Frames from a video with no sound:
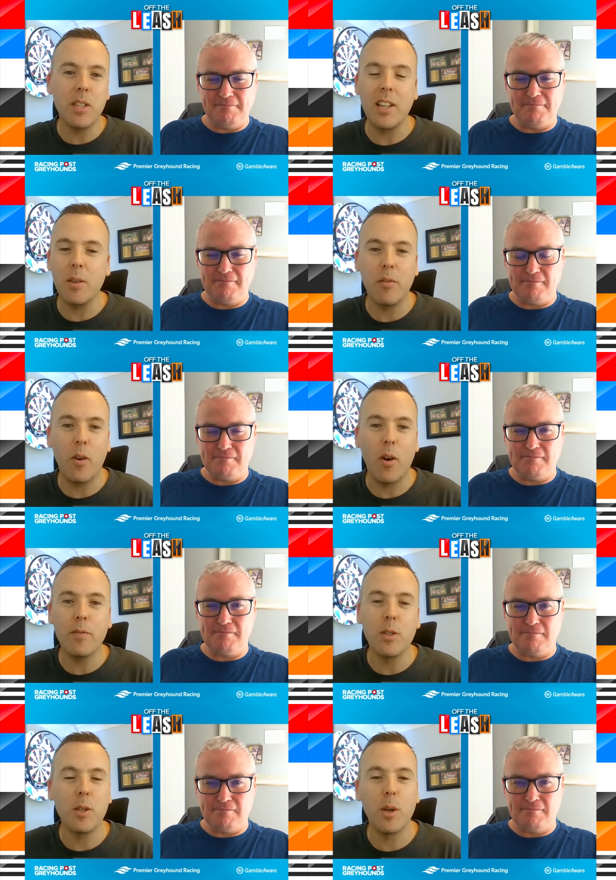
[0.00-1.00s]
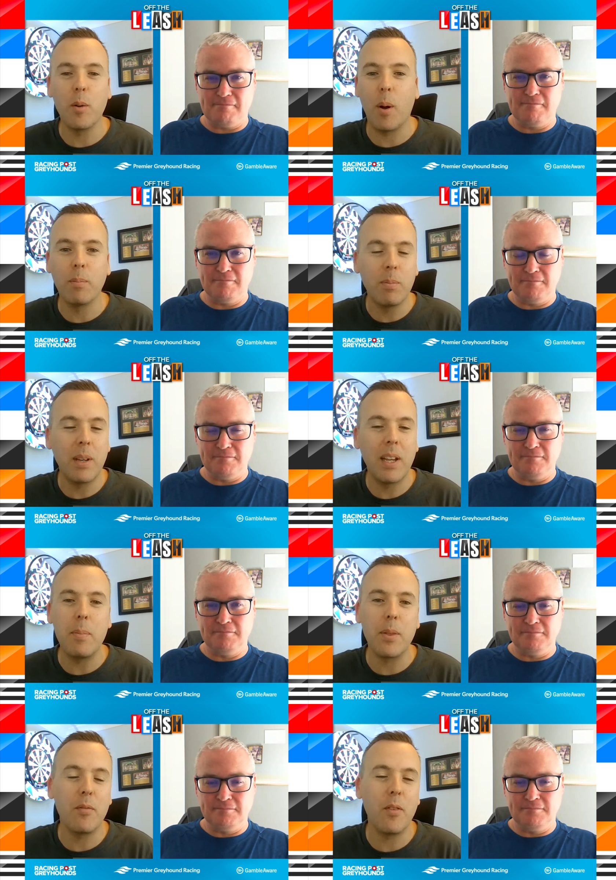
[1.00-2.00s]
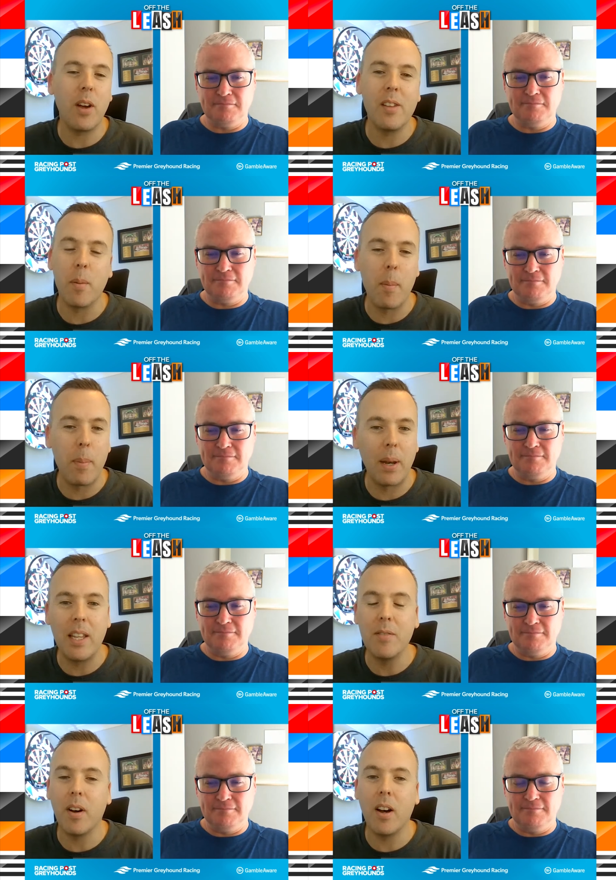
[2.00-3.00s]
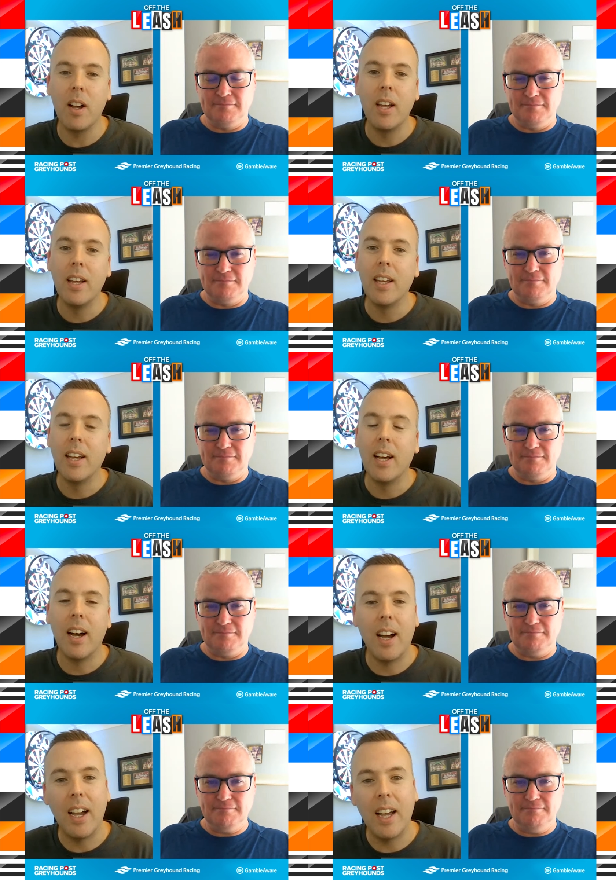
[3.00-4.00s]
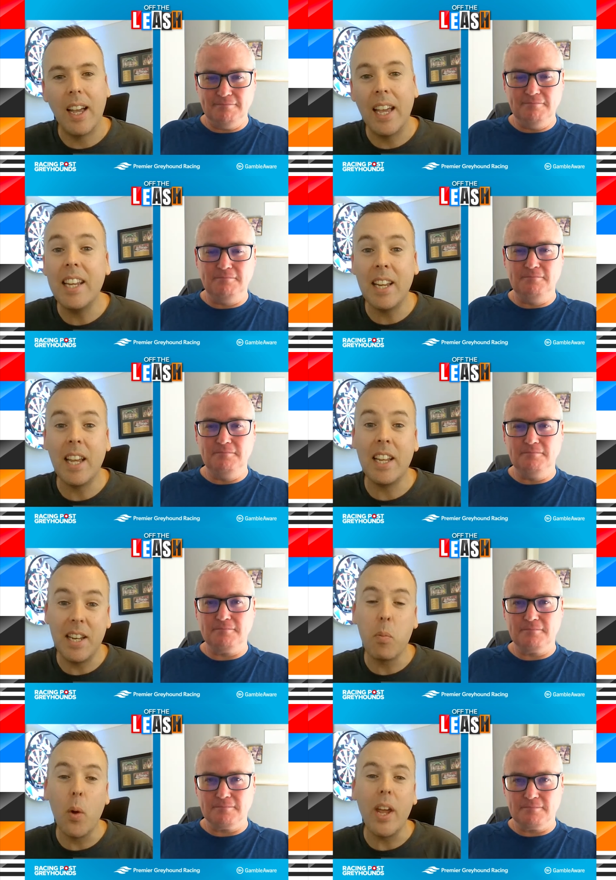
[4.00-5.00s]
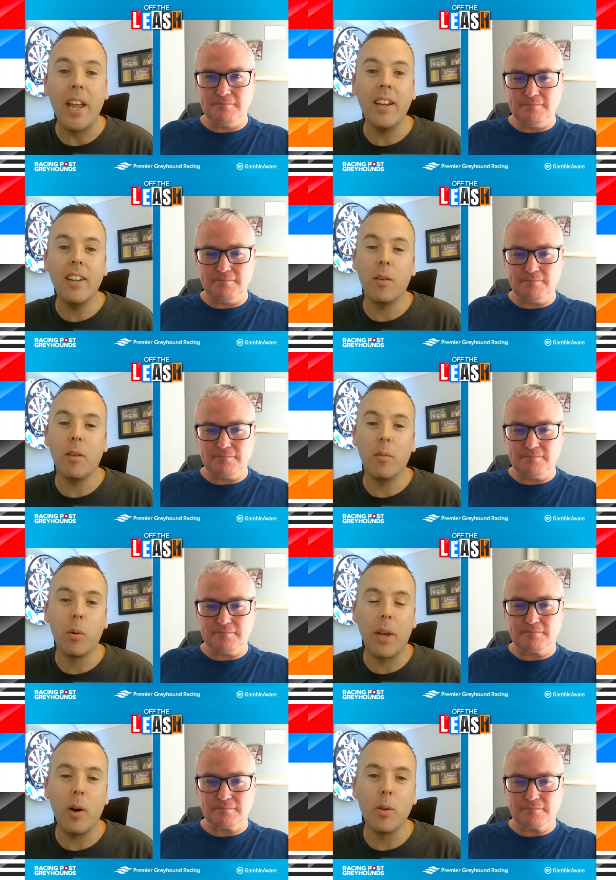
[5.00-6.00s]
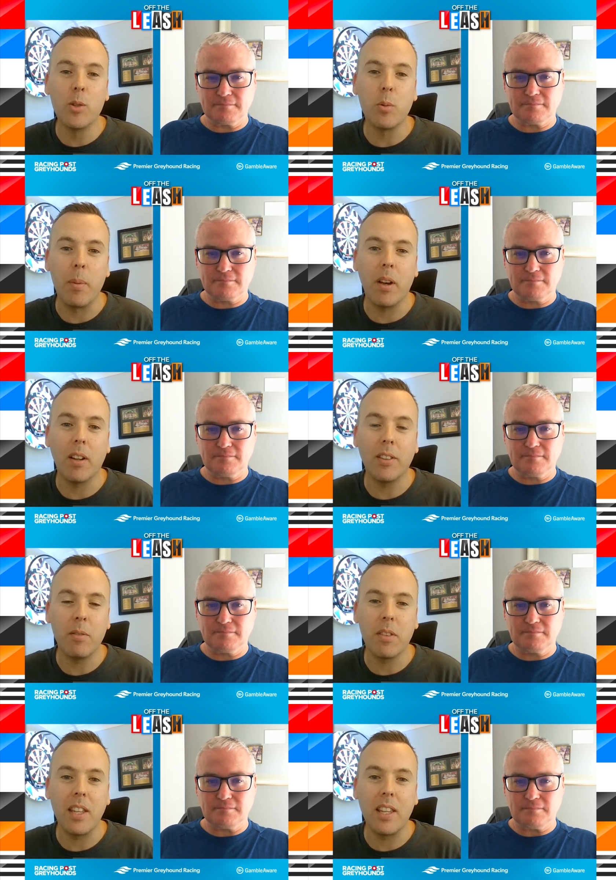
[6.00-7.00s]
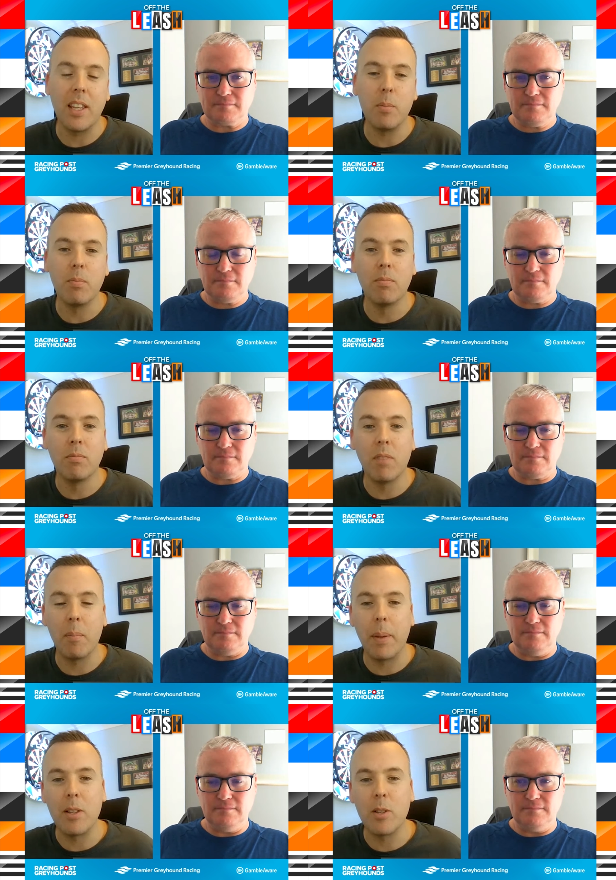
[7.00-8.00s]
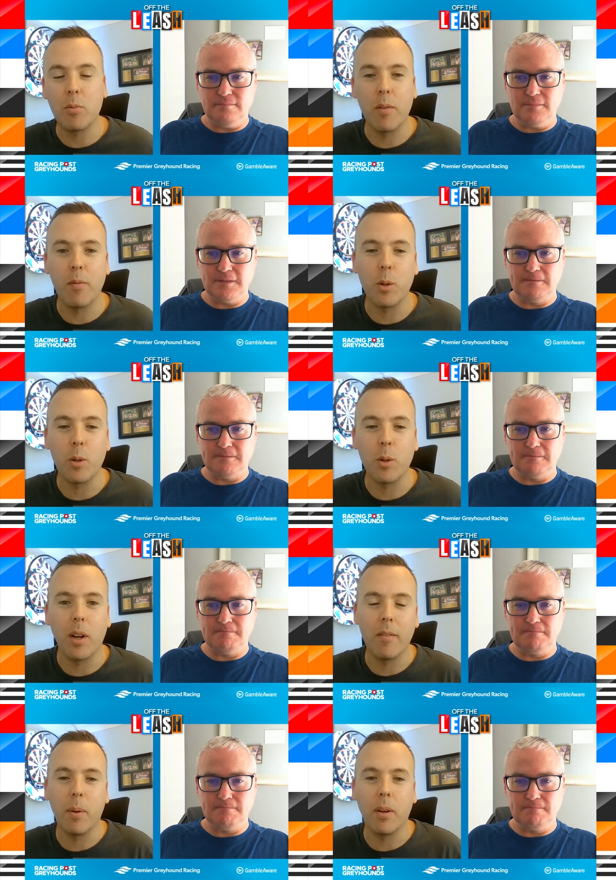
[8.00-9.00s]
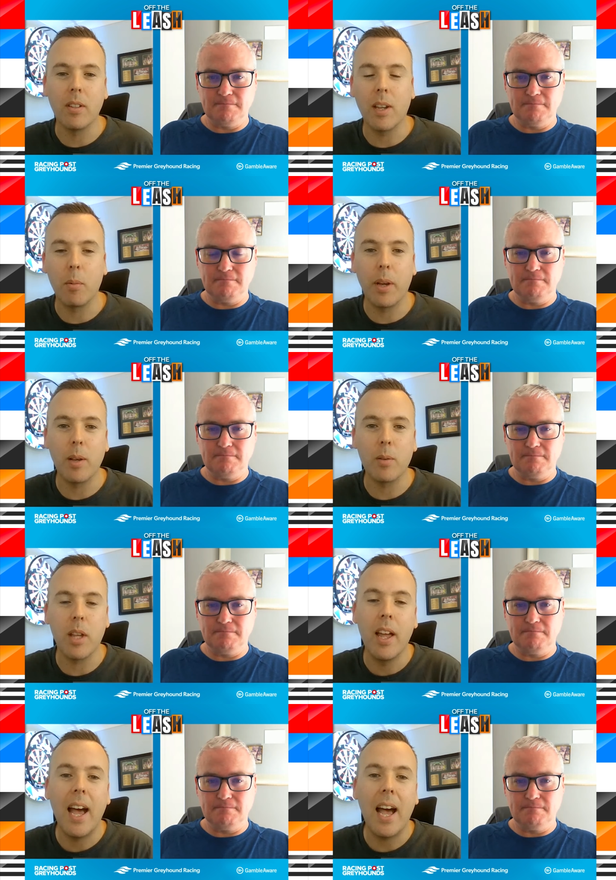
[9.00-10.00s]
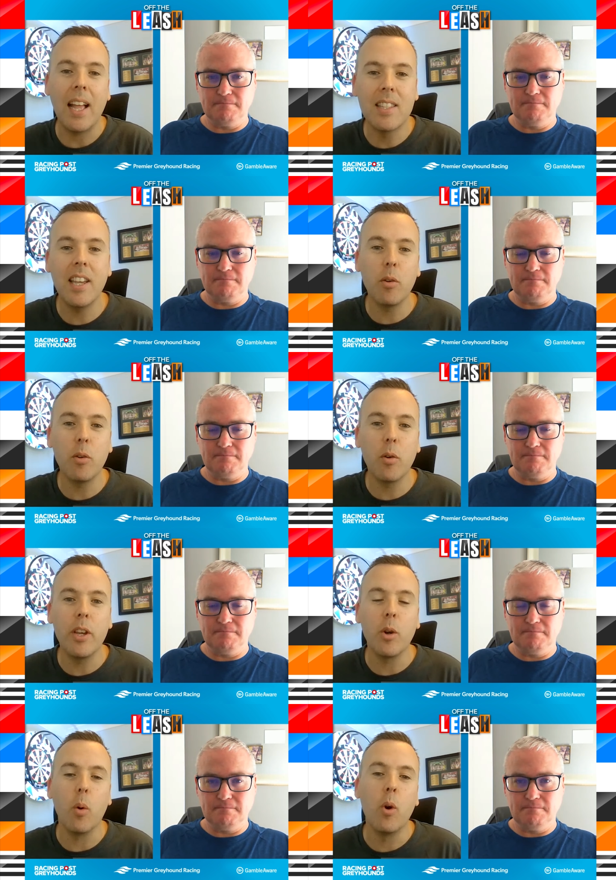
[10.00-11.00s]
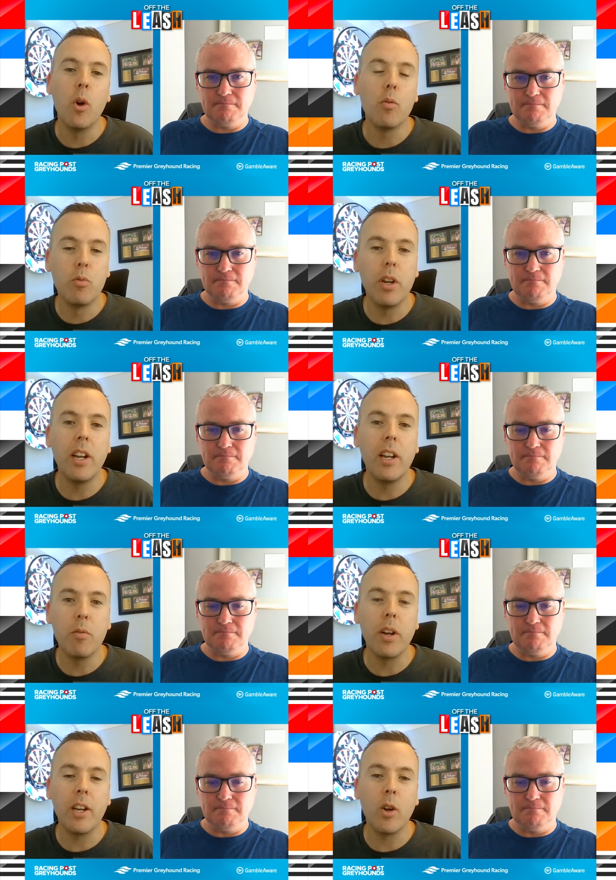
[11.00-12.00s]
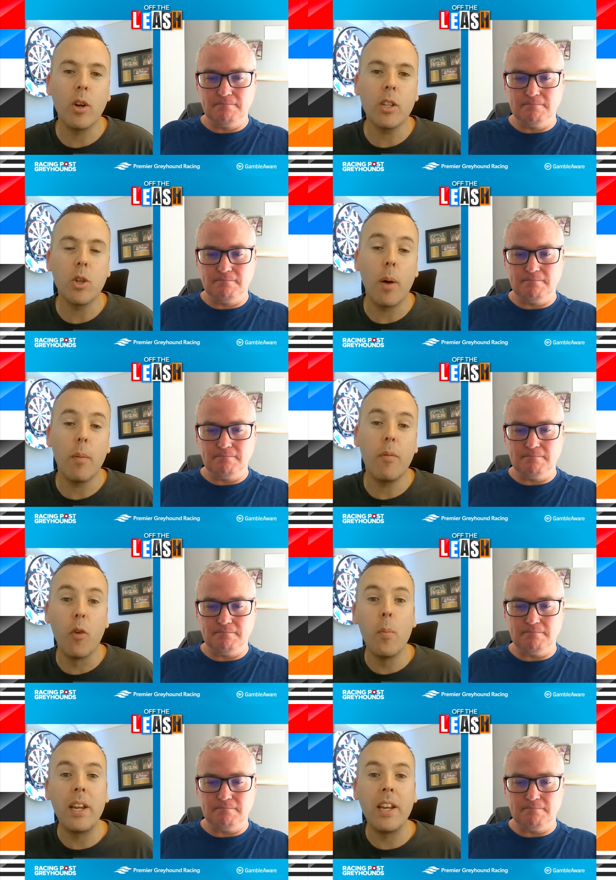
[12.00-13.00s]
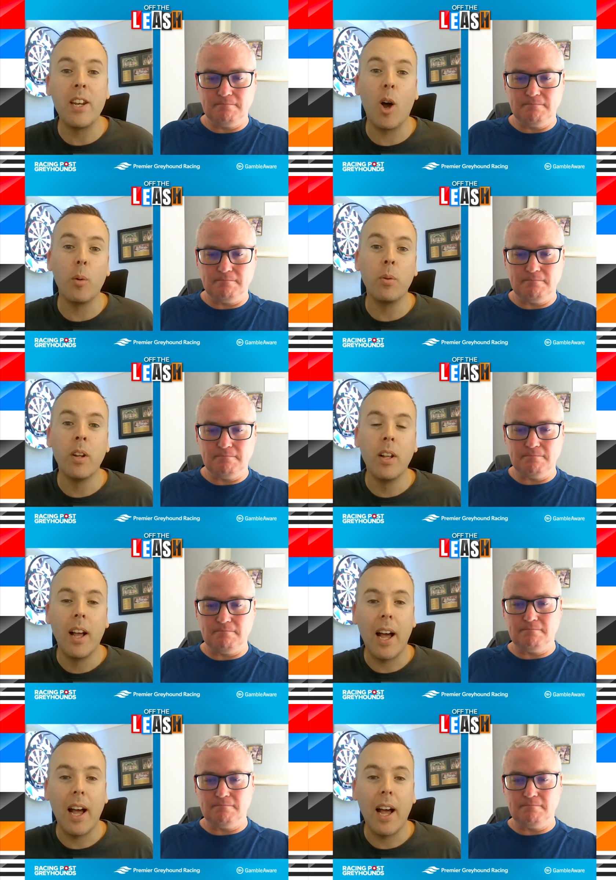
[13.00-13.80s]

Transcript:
Speaker 1: I was telling you five to two. I'm keeping the faith. I'm a believer. He did, he did win. I don't, we'll get onto him. I don't think he run bends three and four too clever, but I say we'll get onto that. Antigua Eagle, really, really nice type. Formerly known